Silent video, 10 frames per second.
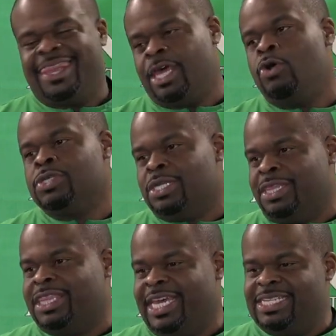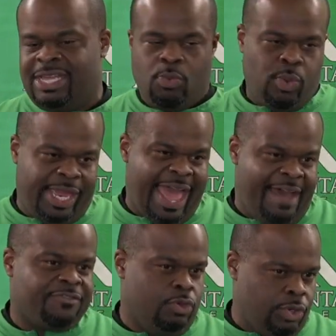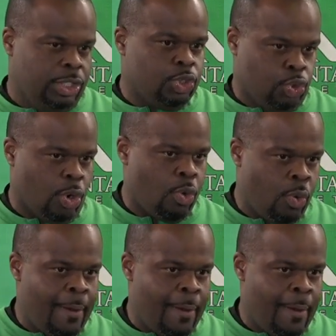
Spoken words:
Those are the things that we have to control.